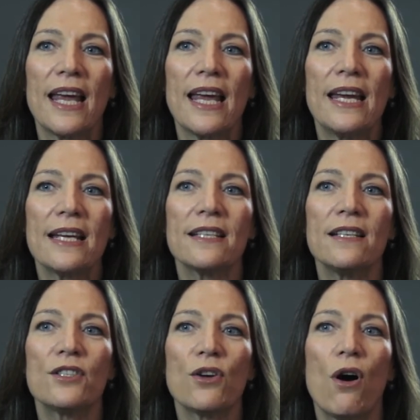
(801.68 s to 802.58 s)

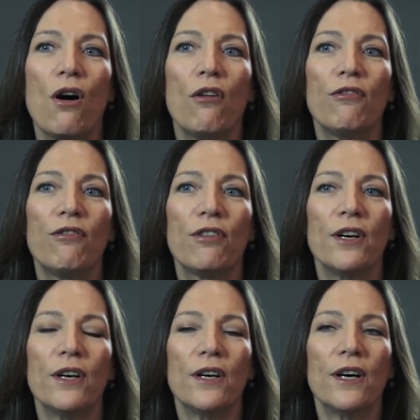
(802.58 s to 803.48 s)
essence of
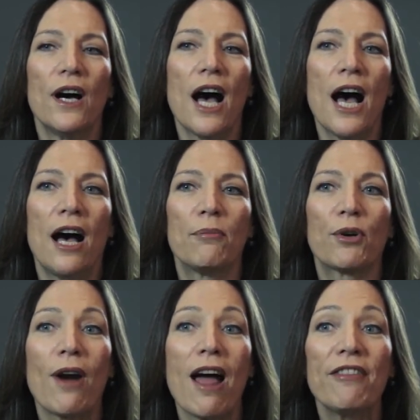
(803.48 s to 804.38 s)

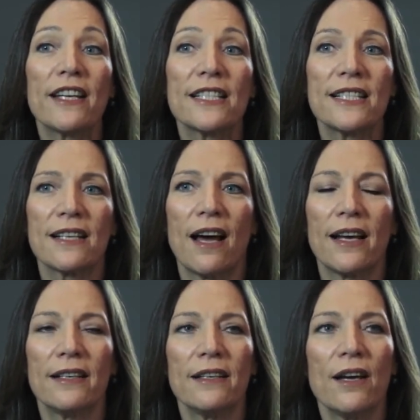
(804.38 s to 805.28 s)
graphic
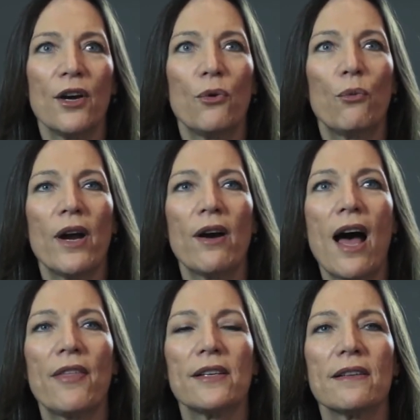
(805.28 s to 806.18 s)
design, where
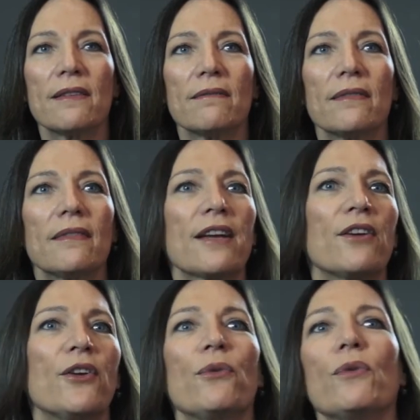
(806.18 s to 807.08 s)
other, like,
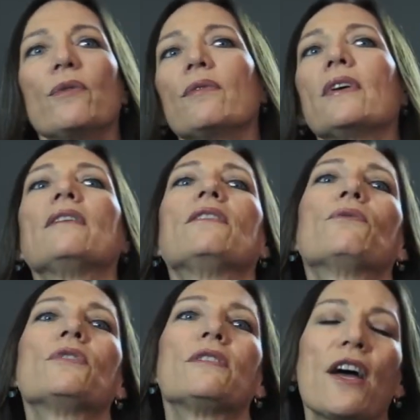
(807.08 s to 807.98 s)
you know, it
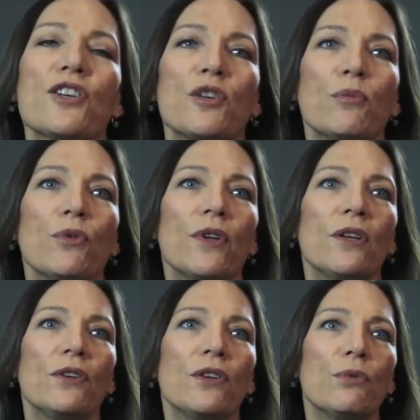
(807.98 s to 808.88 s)
was fashionable,
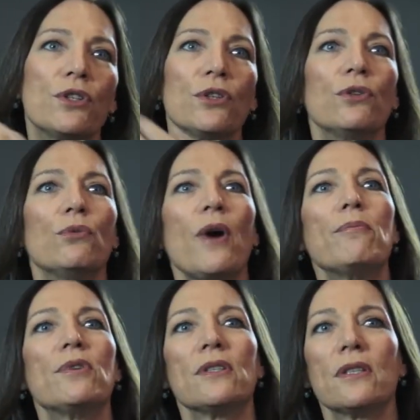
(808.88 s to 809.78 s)
then you would do
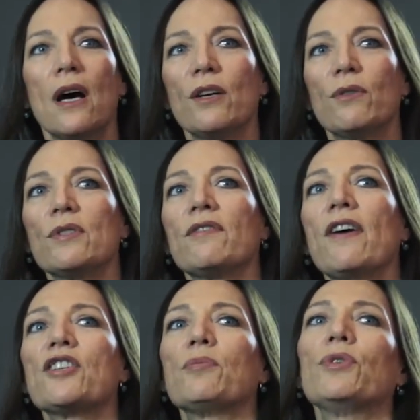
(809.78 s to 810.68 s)
web design, or it was
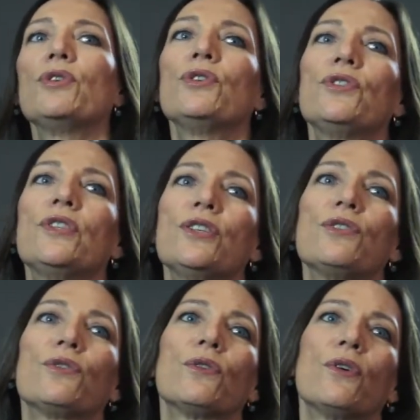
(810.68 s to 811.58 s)
fashionable, you do
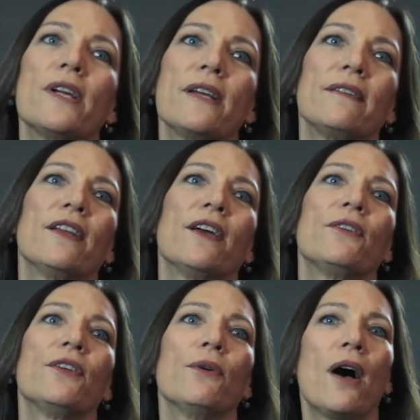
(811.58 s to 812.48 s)
digital, or, you know,
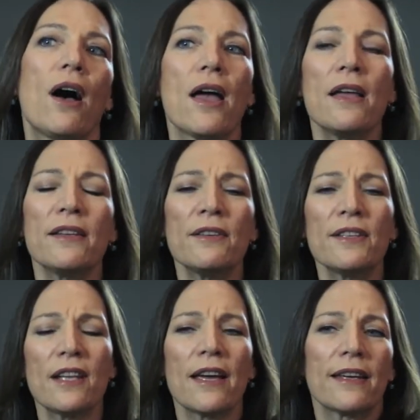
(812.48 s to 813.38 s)
you are, and
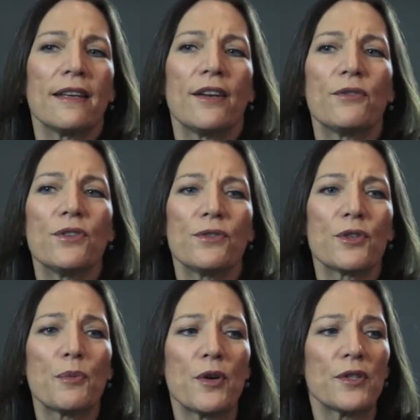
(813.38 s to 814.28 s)
it's like, you know, user
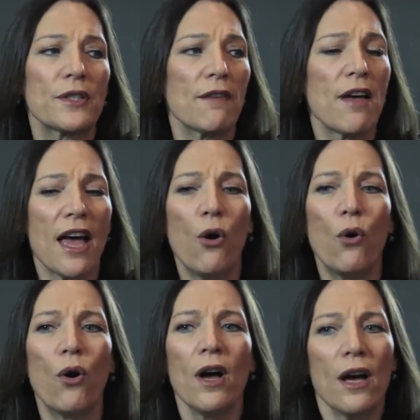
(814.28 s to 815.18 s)
experience stuff,
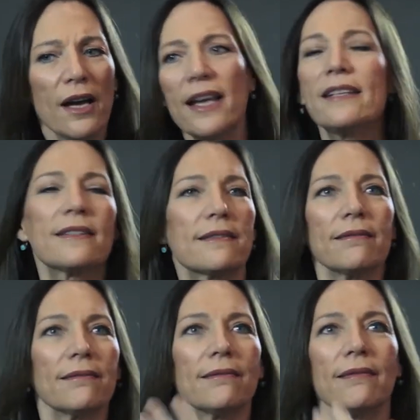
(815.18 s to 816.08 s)
or it's
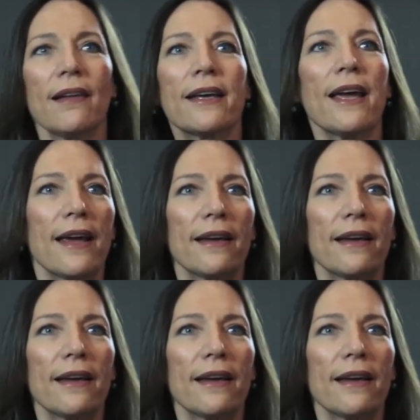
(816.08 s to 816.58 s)
like